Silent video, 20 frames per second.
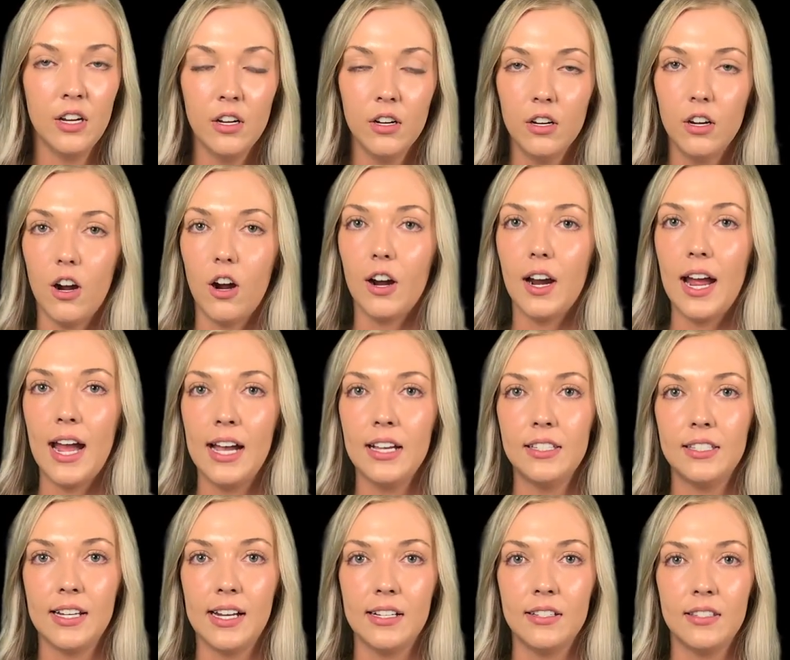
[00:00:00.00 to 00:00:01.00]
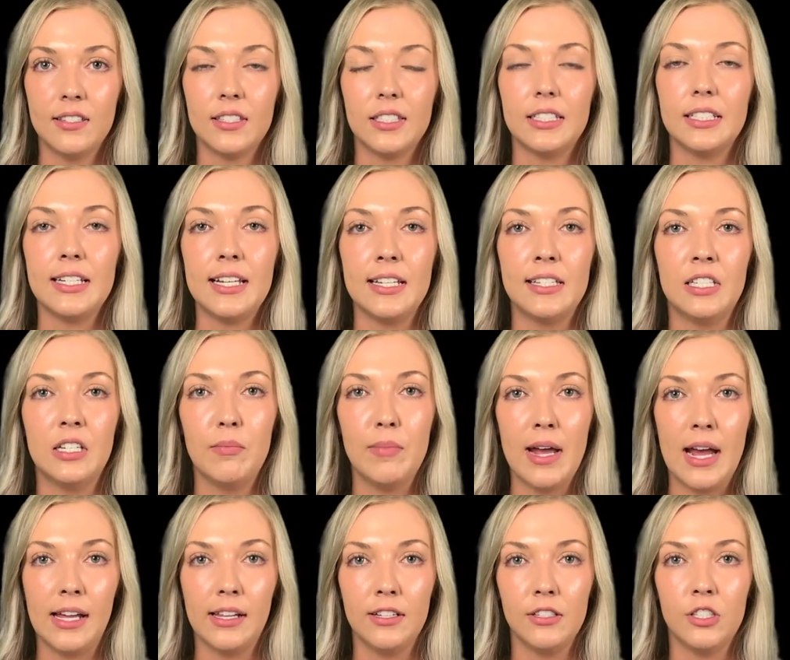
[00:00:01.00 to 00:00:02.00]
our assets needs to
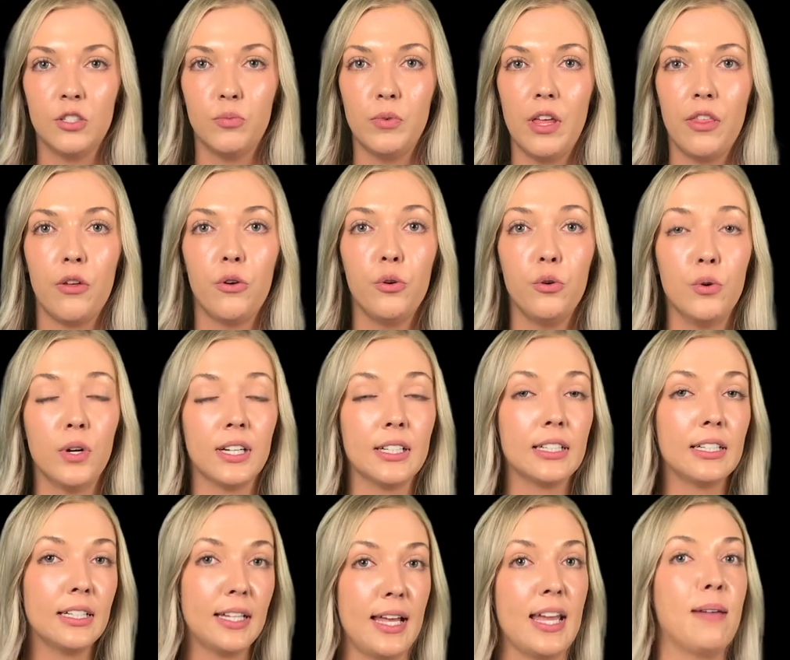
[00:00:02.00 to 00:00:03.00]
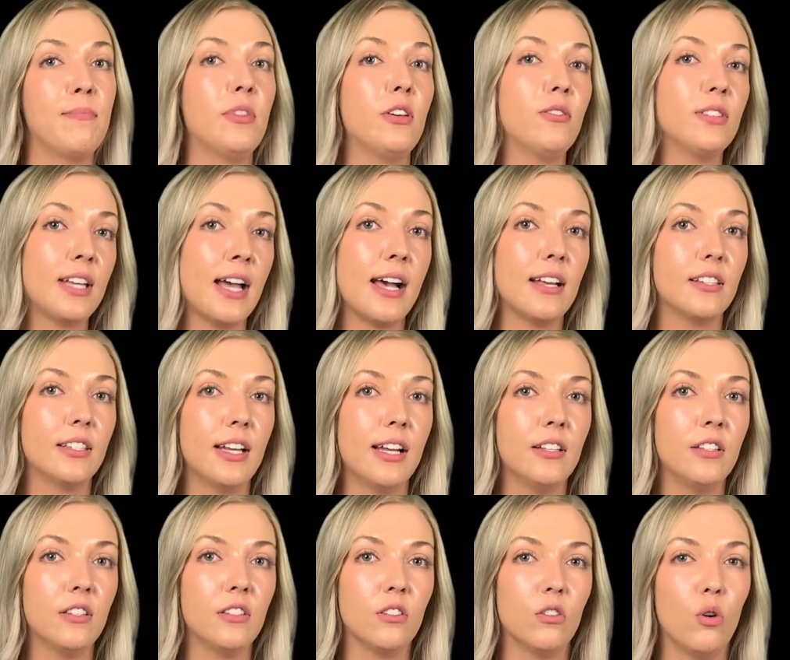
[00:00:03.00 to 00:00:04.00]
balance with who can claim those
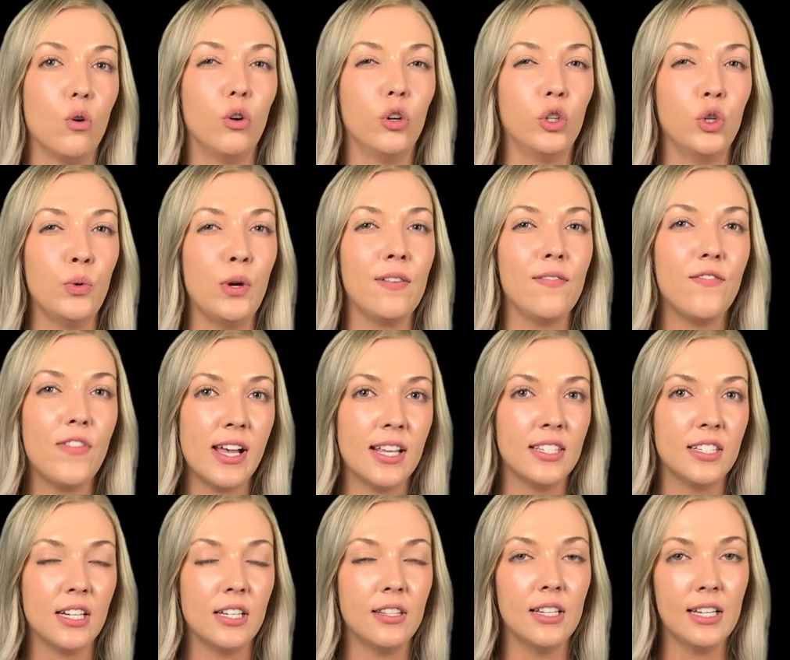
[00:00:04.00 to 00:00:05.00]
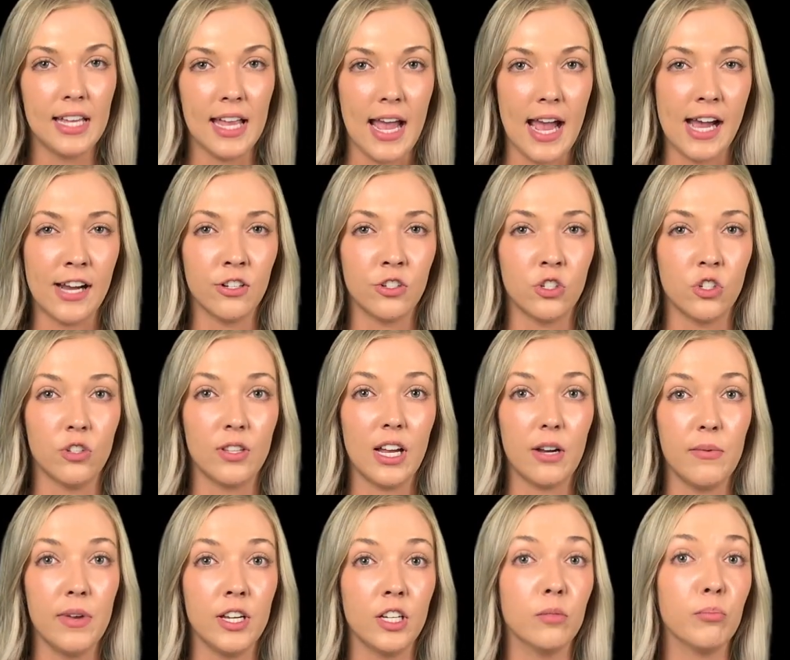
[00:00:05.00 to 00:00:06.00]
assets or who invested the cash so that
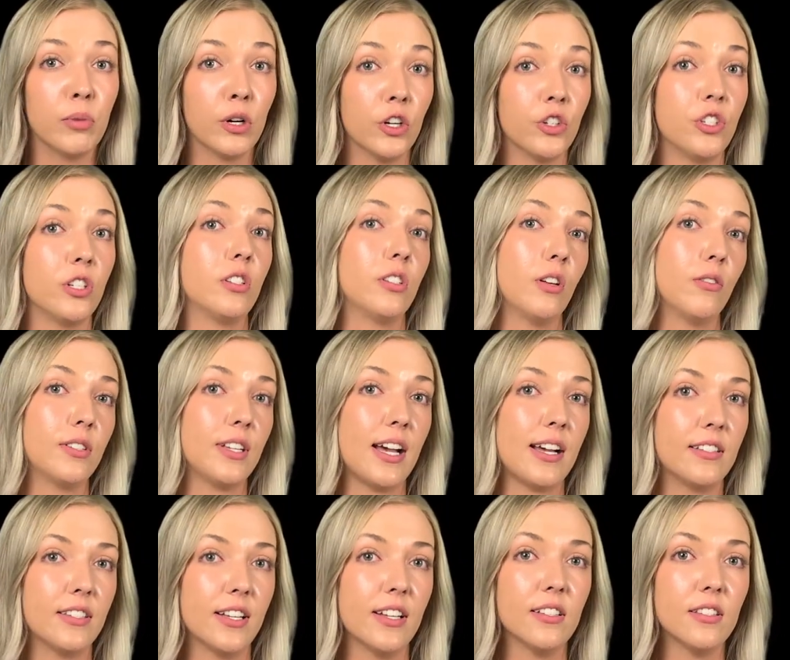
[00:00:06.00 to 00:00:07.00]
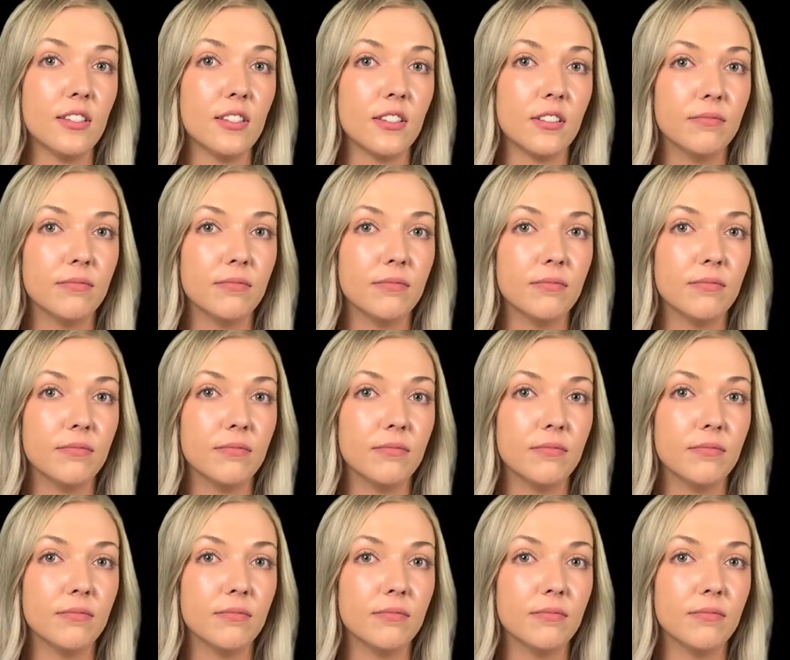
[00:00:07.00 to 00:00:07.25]
we could purchase those assets.